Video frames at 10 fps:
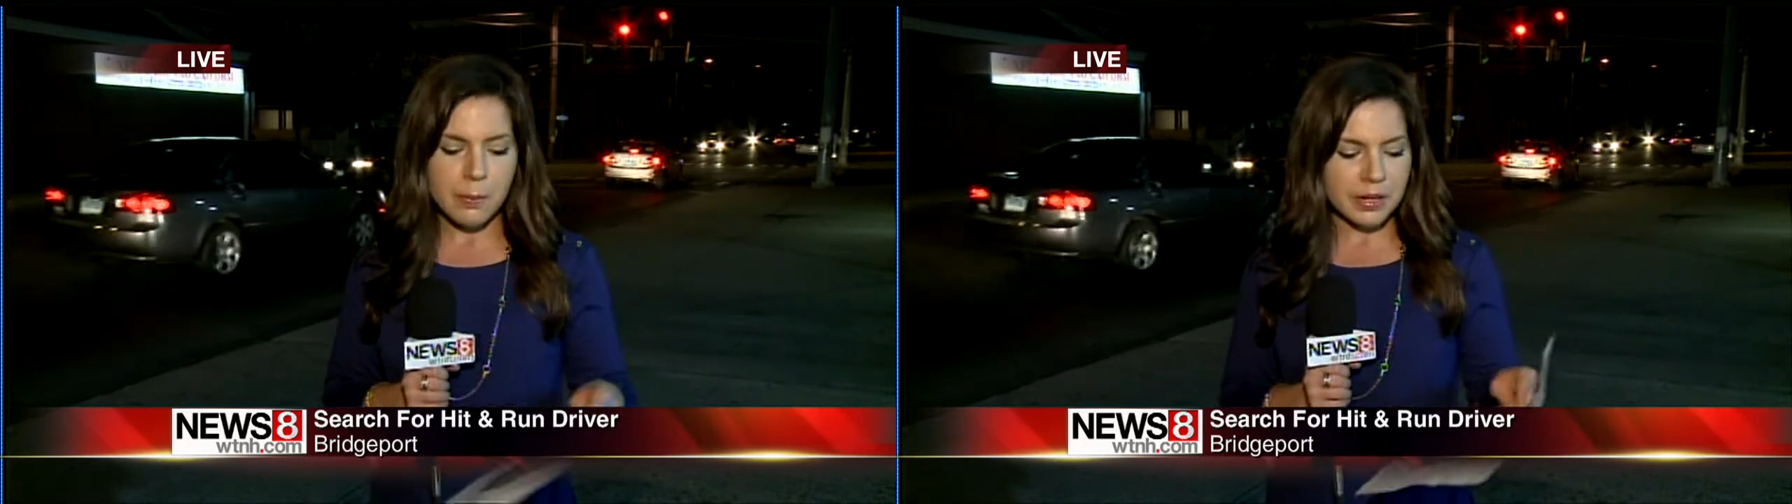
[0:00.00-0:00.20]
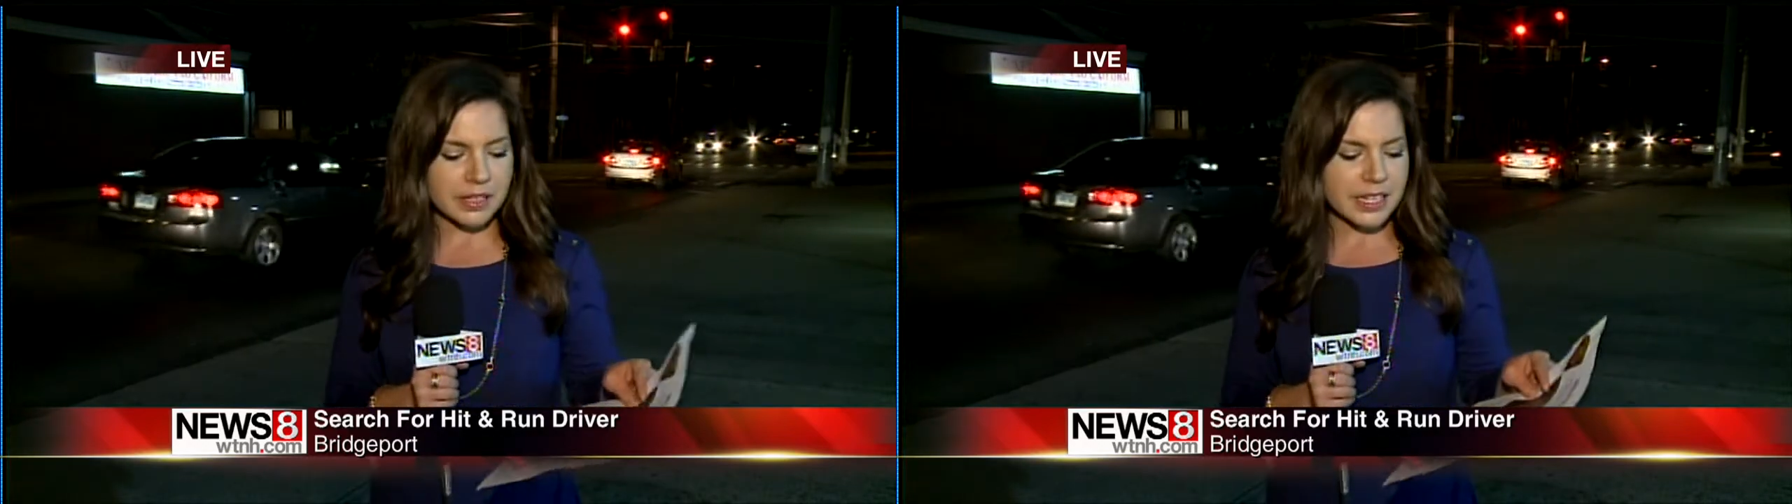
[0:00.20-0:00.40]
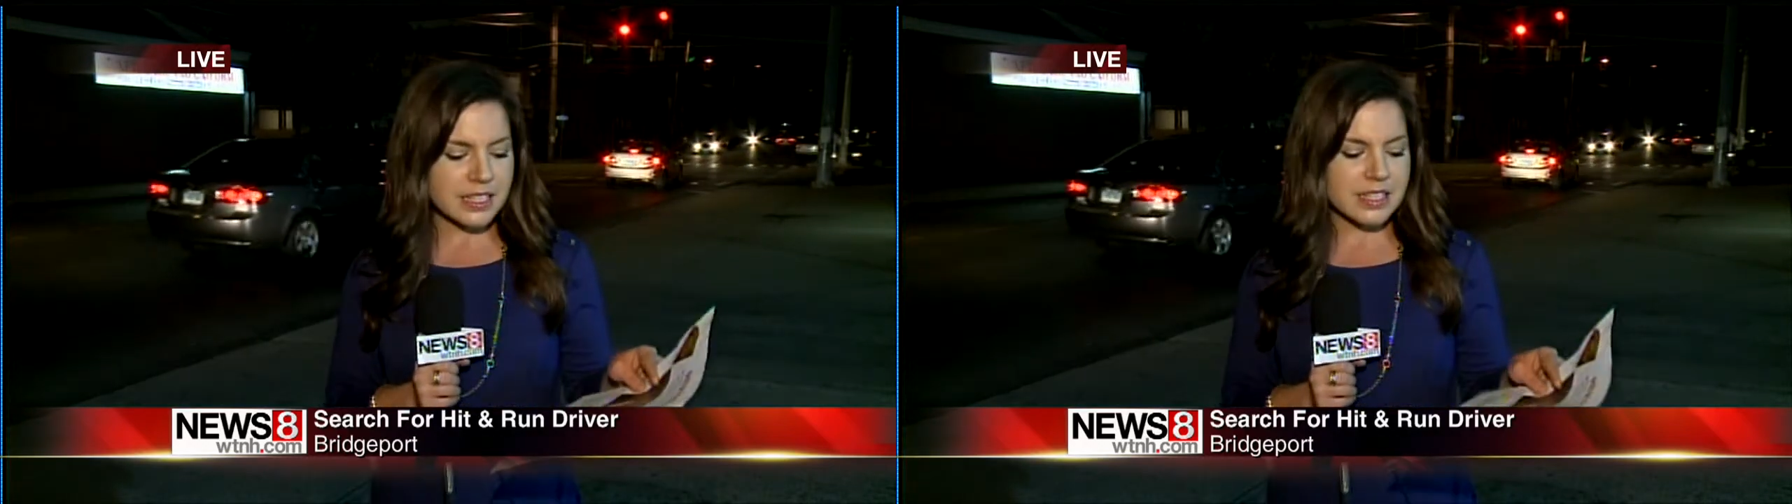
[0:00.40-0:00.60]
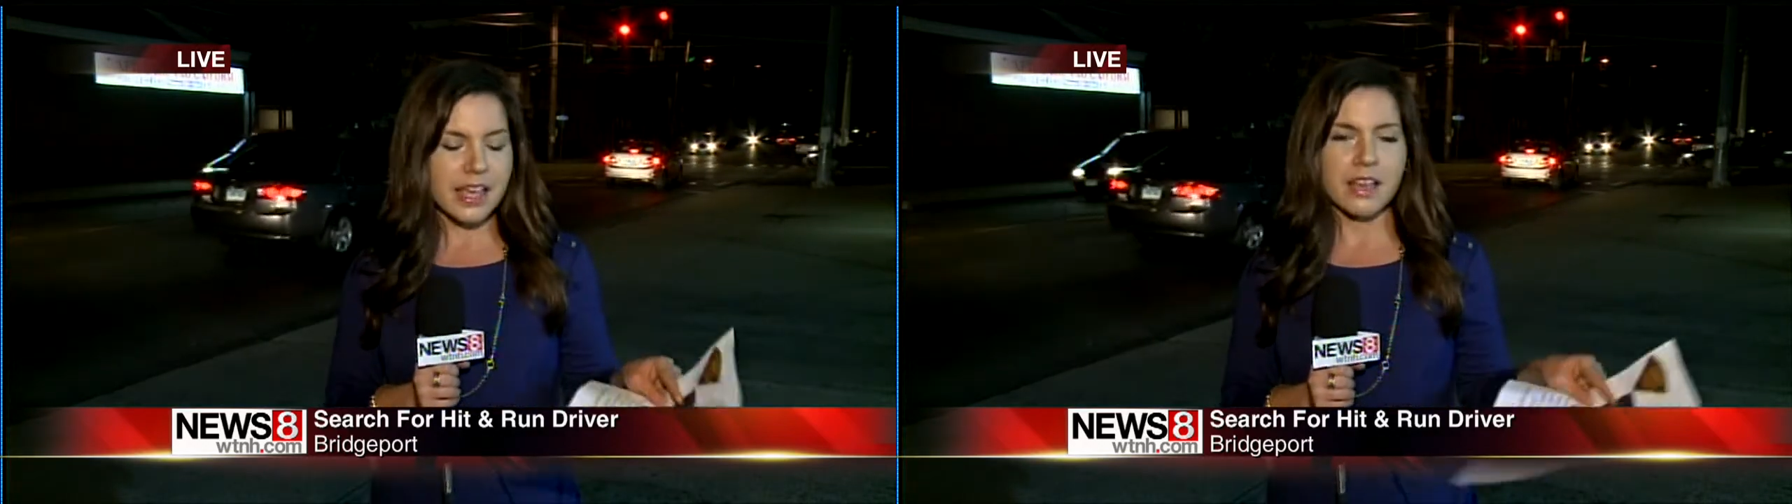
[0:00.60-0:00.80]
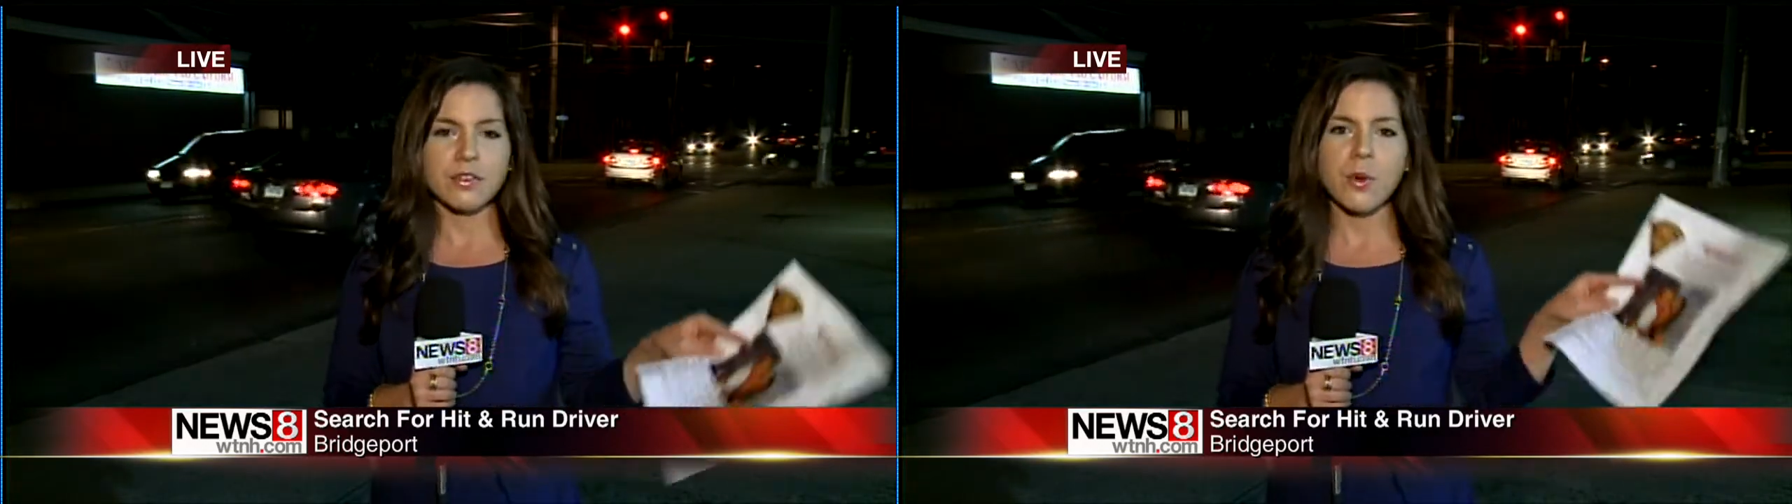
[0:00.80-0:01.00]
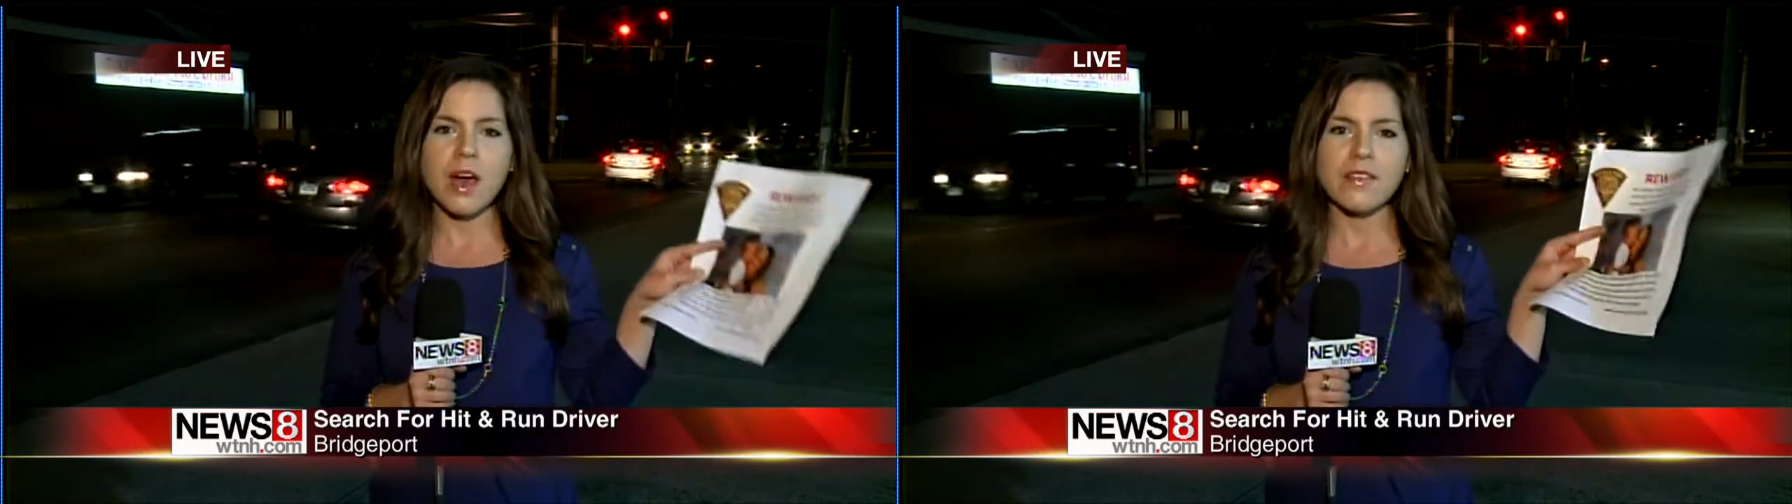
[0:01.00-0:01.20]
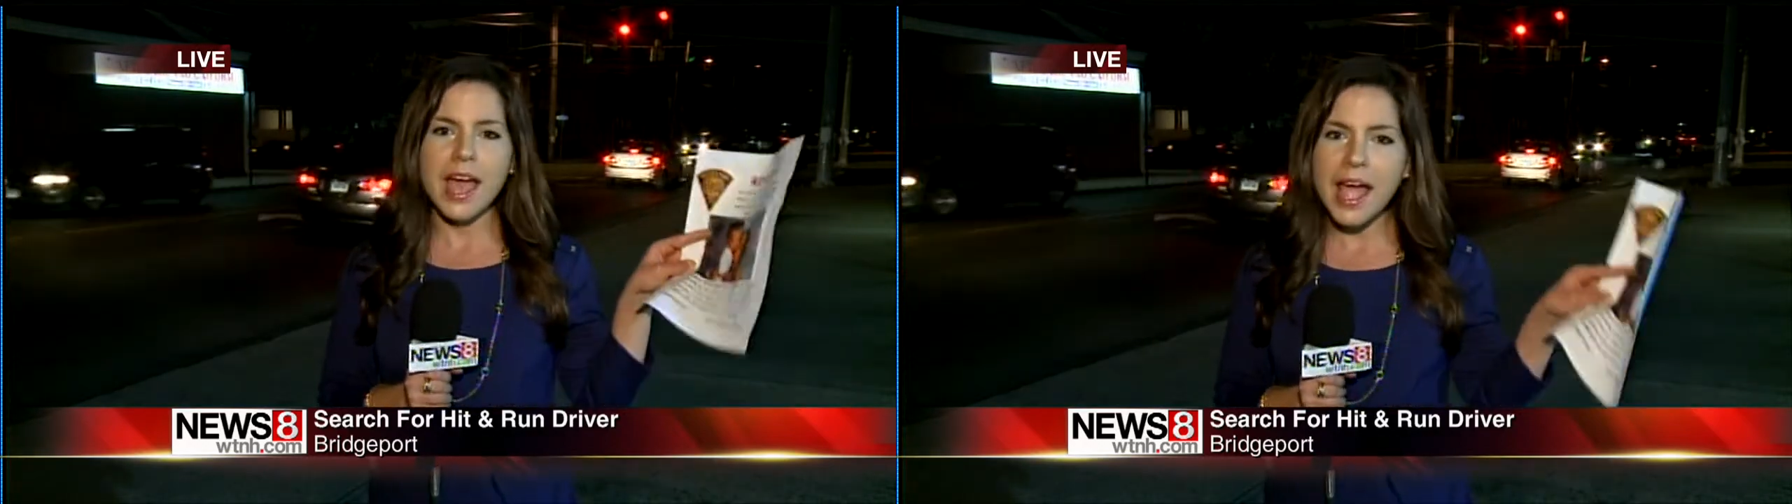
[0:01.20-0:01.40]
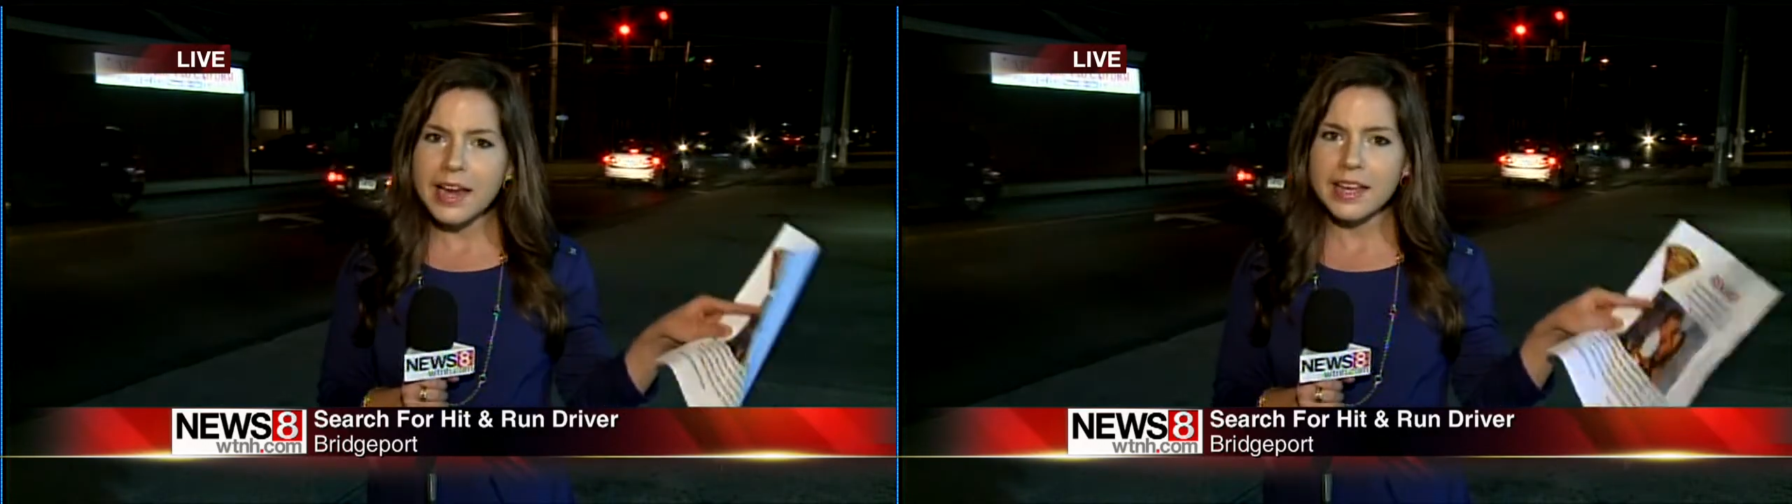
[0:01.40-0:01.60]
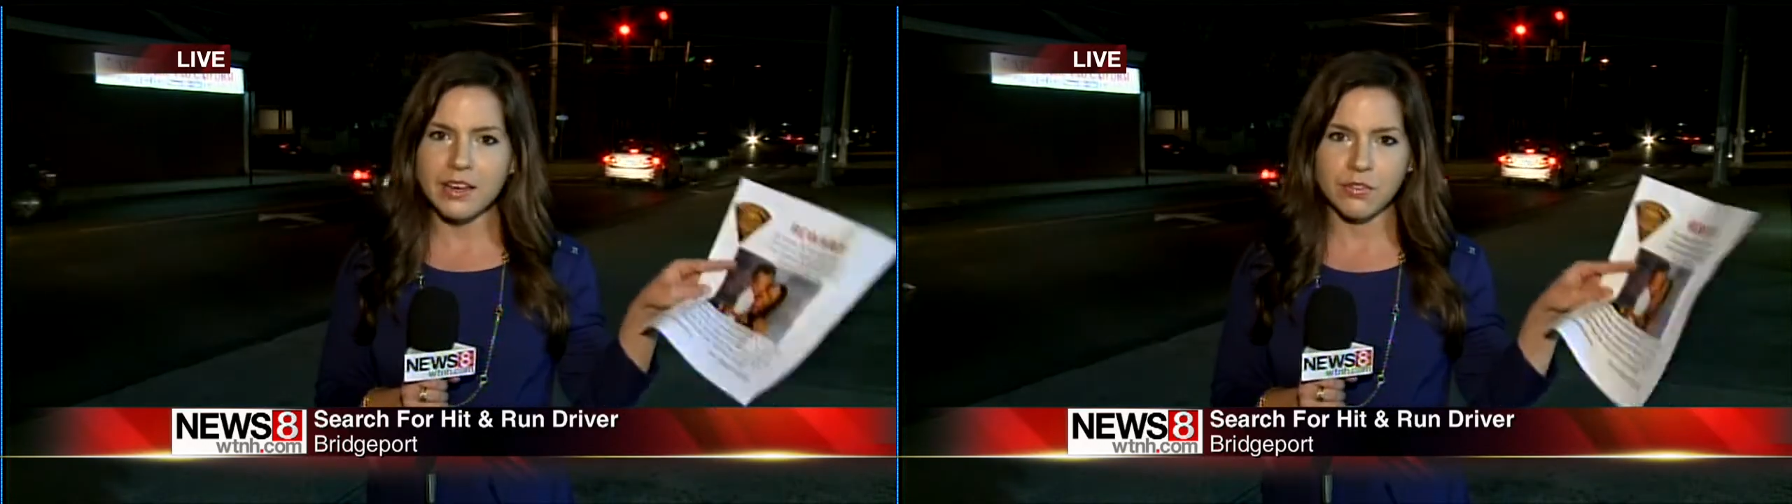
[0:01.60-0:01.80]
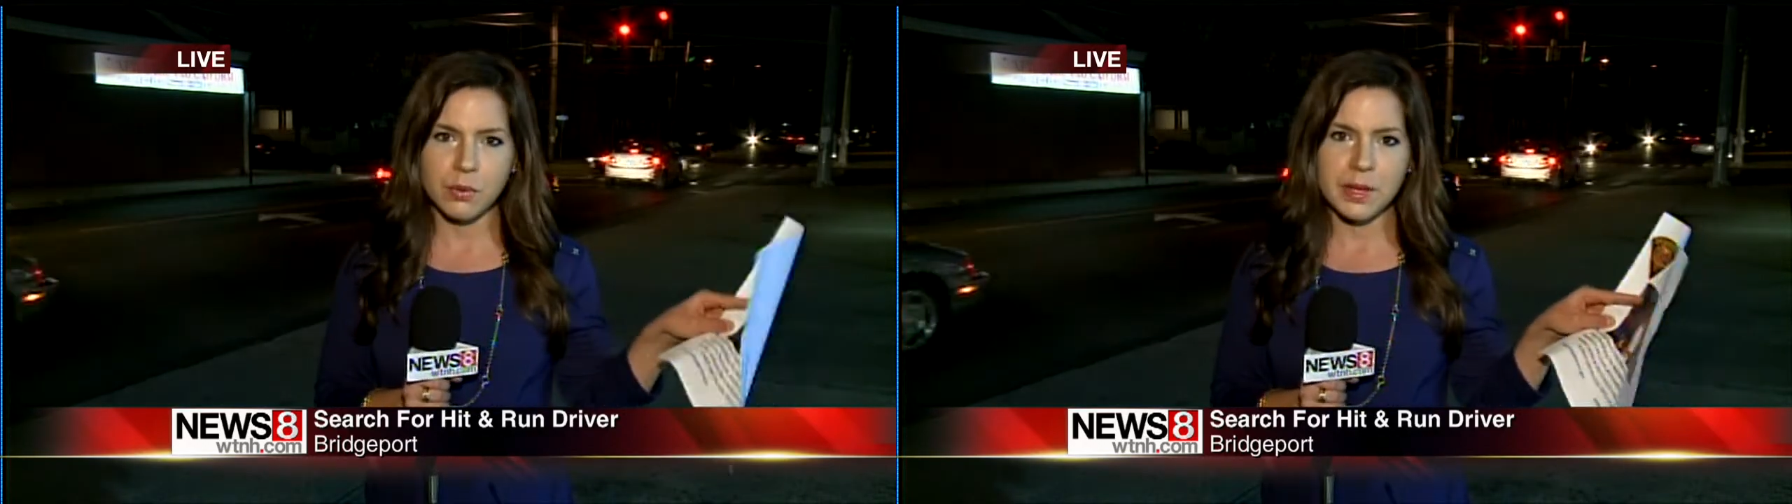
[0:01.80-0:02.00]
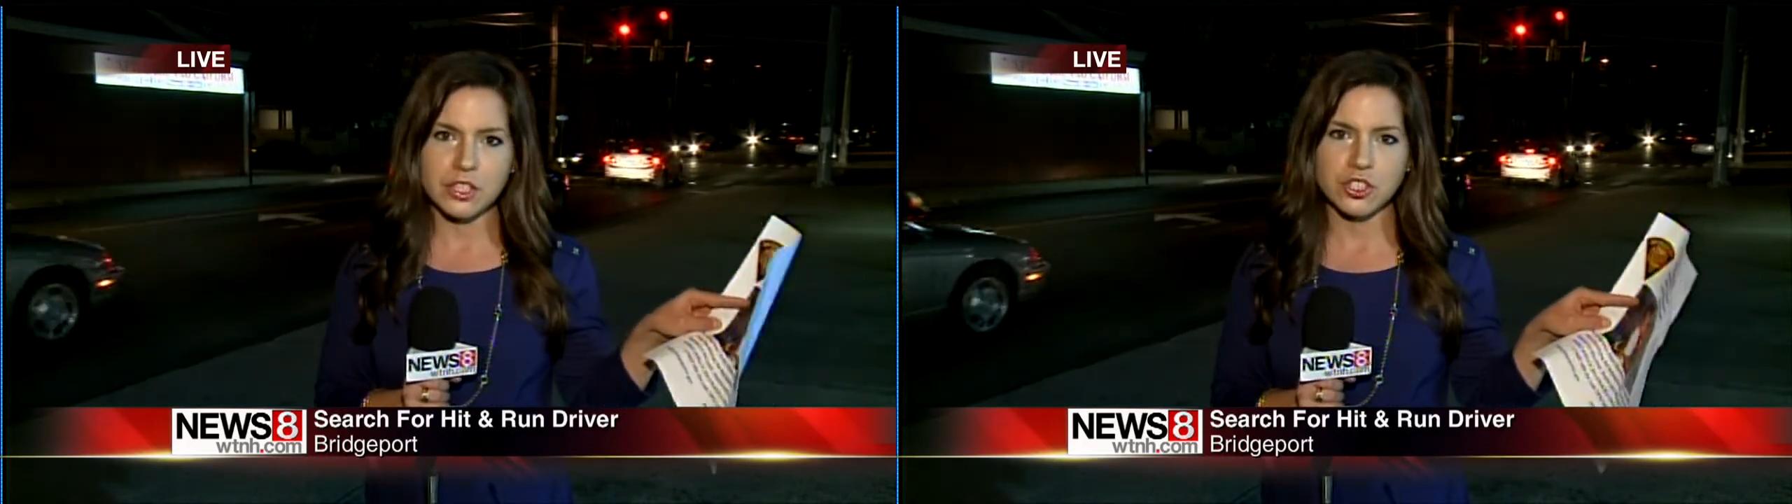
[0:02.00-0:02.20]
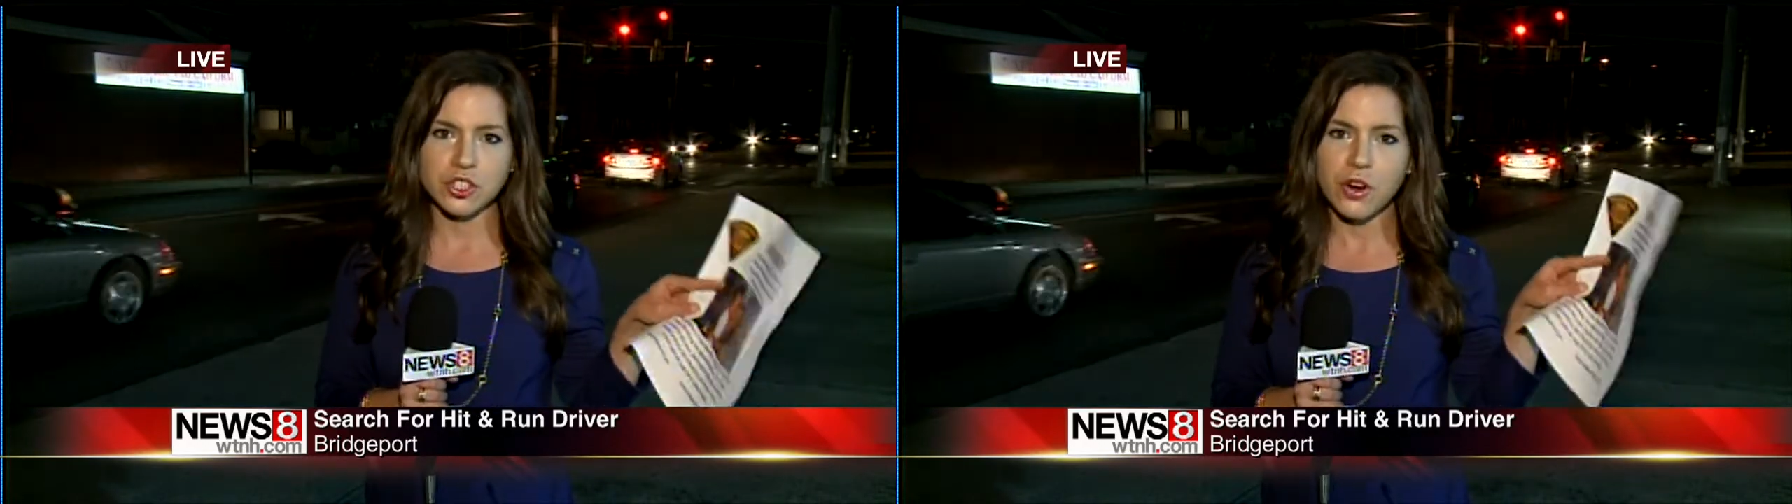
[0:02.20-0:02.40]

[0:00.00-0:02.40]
Police say if you have any information,